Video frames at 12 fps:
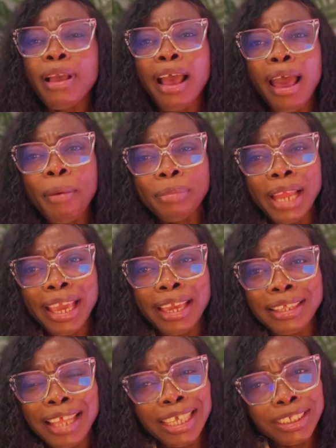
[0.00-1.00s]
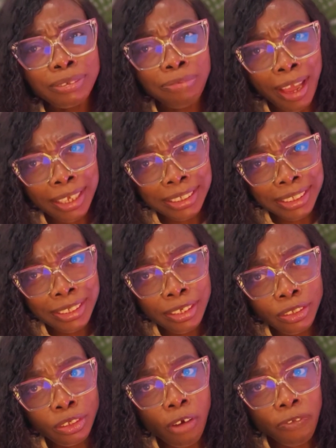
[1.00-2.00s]
I'm like, that's fast,
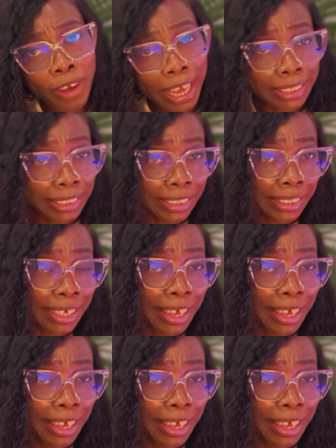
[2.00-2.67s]
so fast.